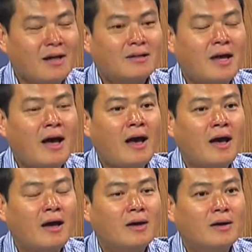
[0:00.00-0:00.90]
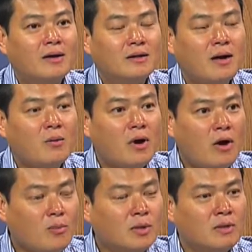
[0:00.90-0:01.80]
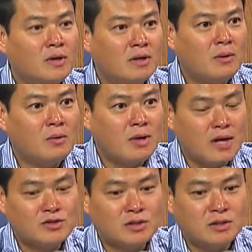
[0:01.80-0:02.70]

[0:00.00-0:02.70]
that will help you and that will actually